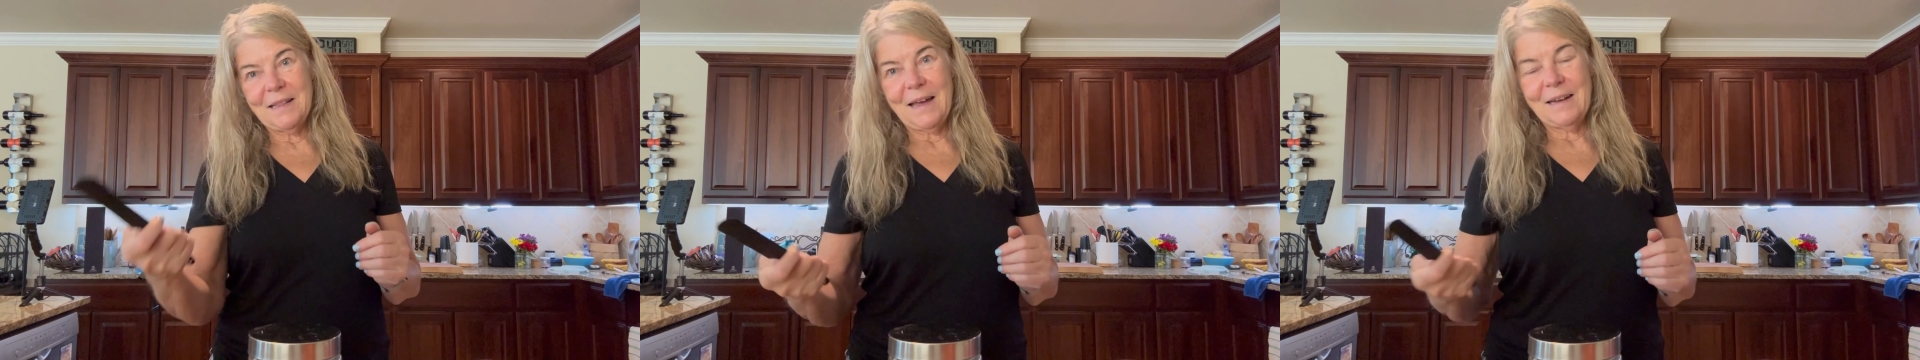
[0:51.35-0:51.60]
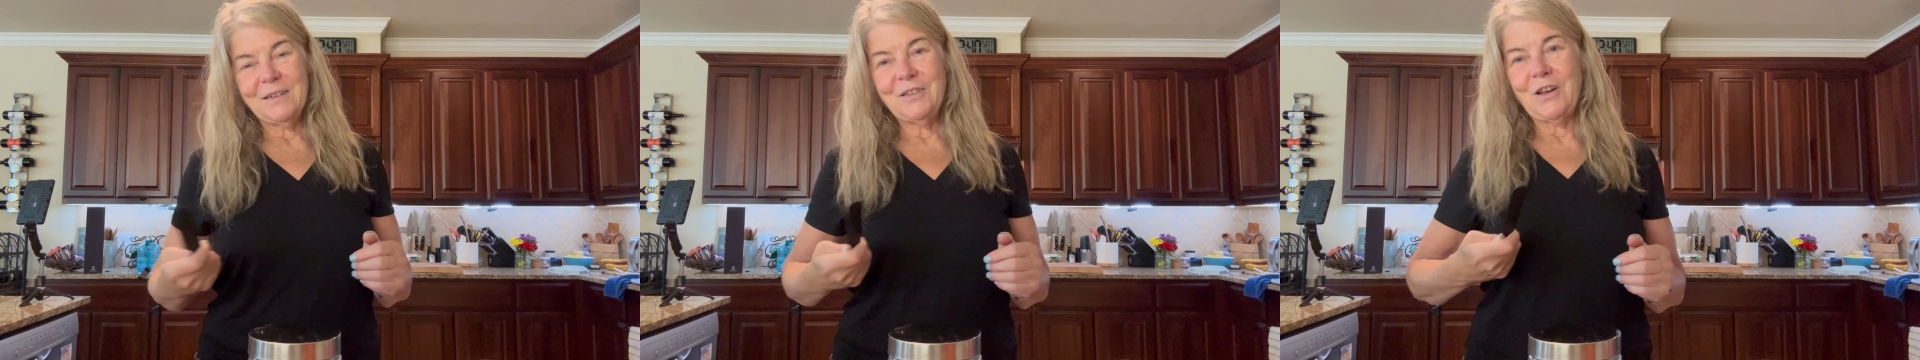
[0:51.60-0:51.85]

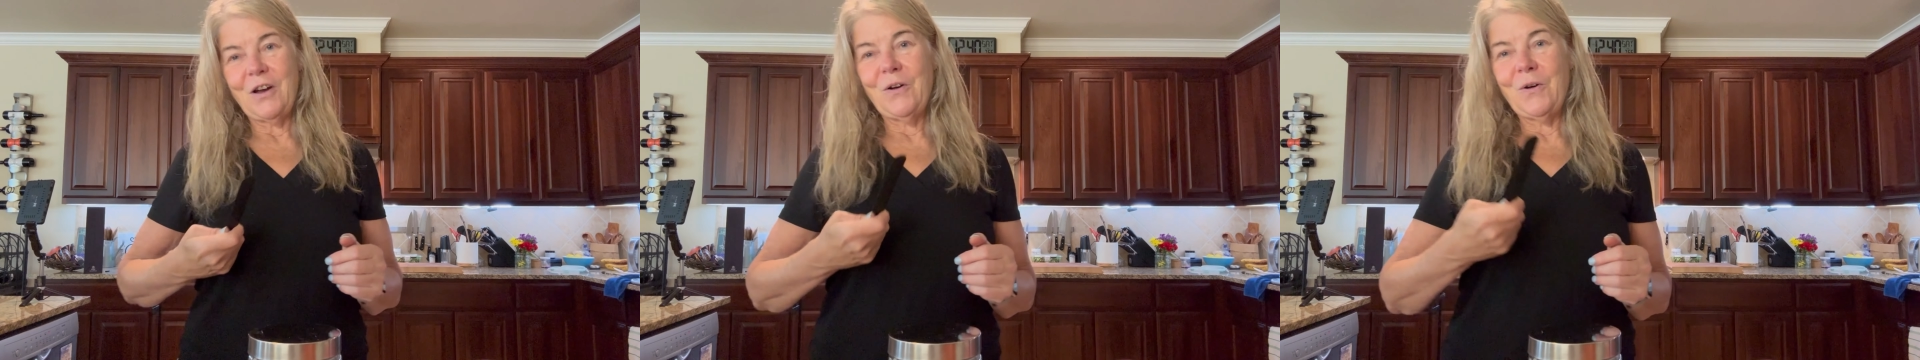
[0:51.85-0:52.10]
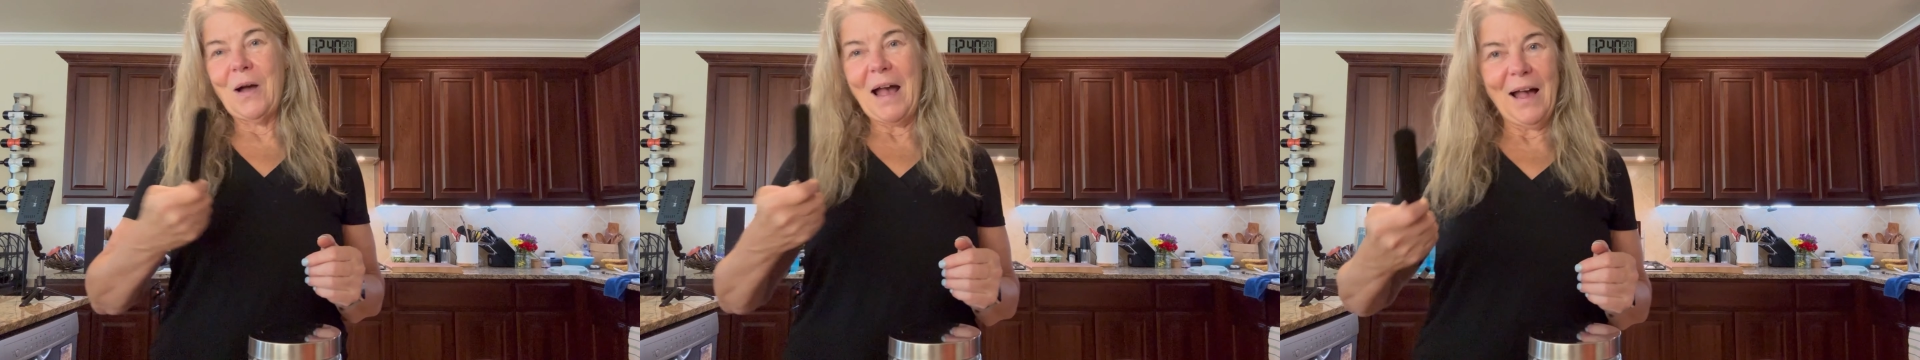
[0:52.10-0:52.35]
that
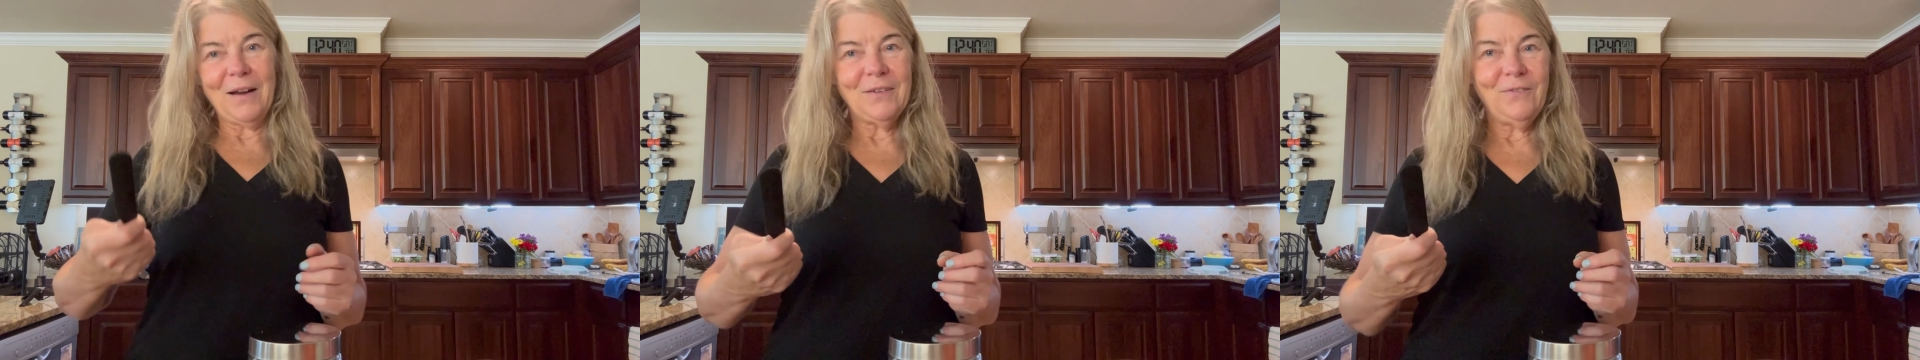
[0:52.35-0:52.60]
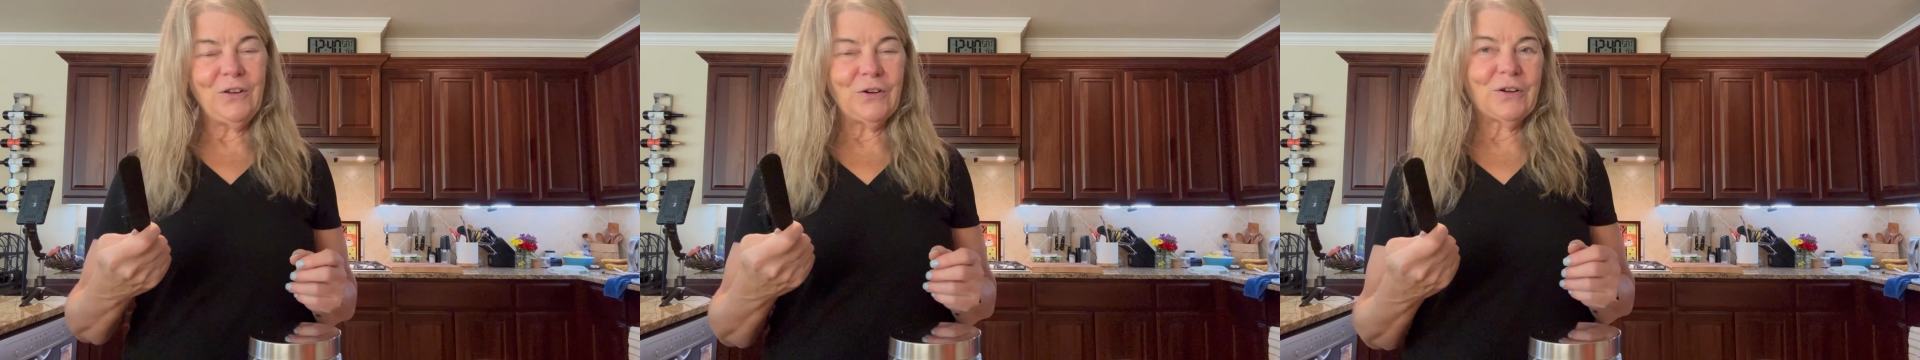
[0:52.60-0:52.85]
dough out
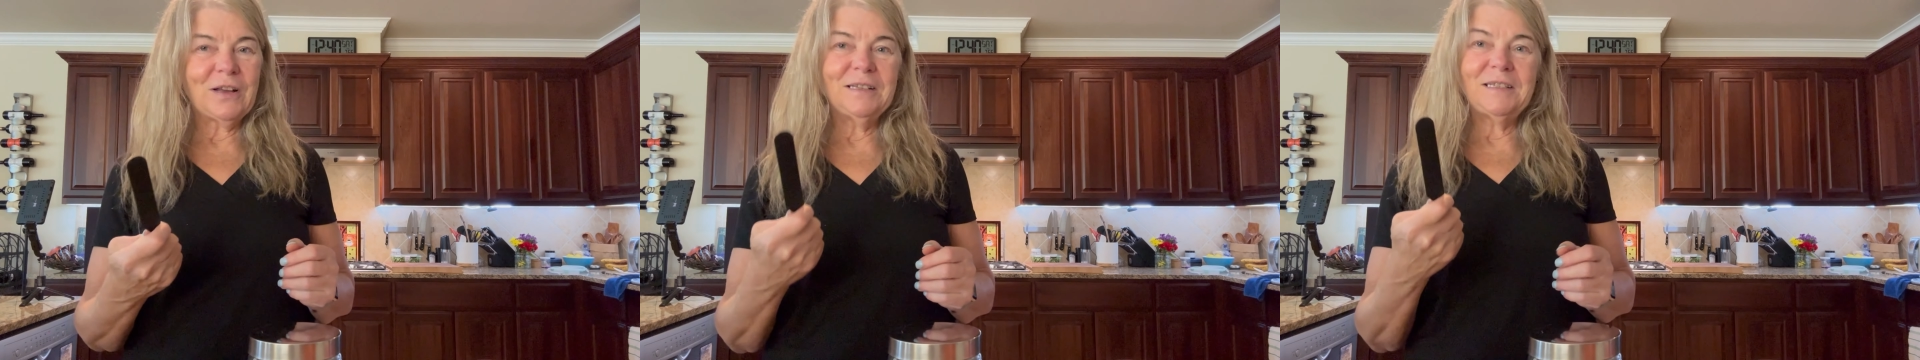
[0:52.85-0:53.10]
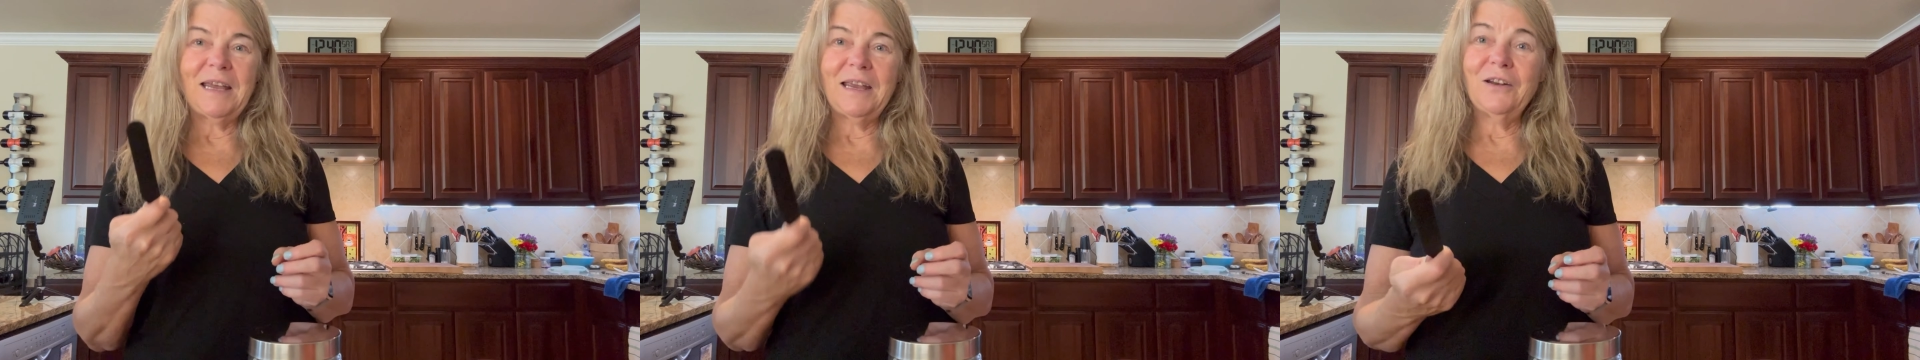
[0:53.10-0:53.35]
of your
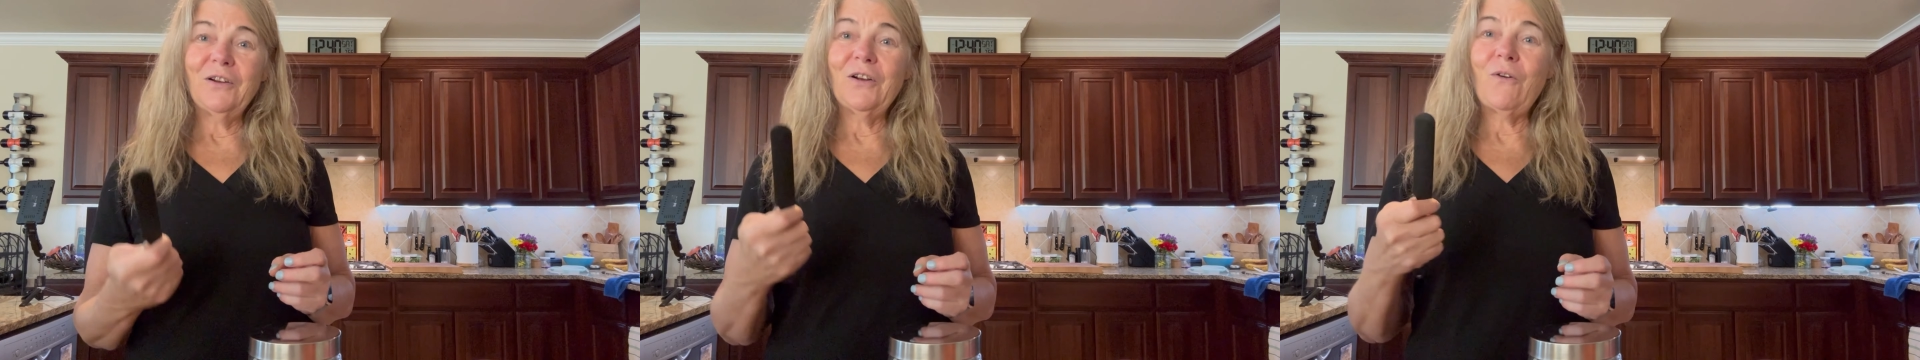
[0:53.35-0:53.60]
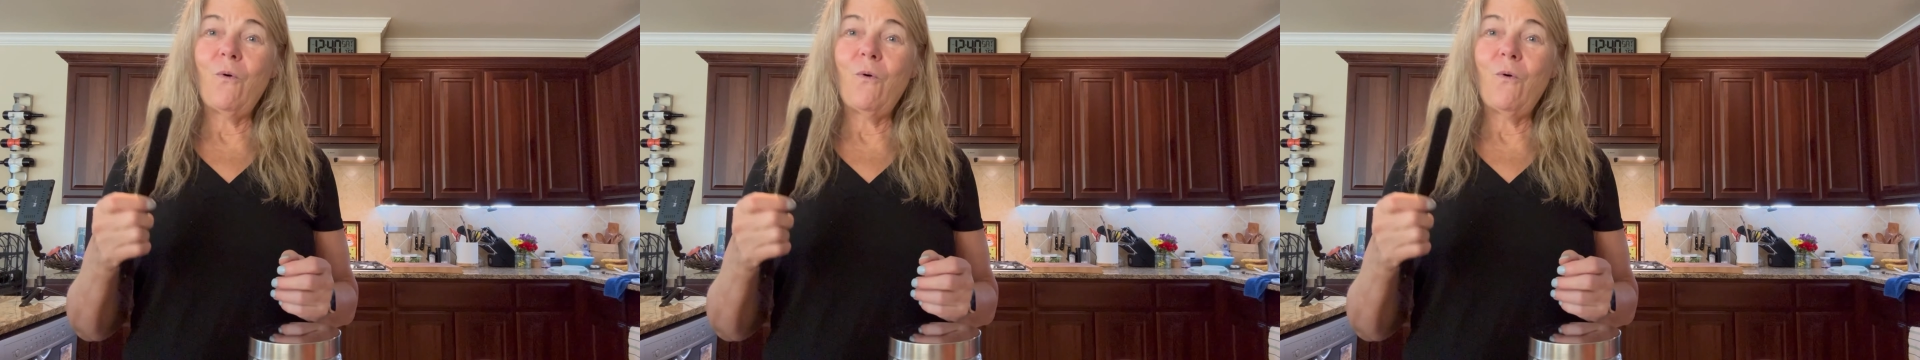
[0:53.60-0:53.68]
container,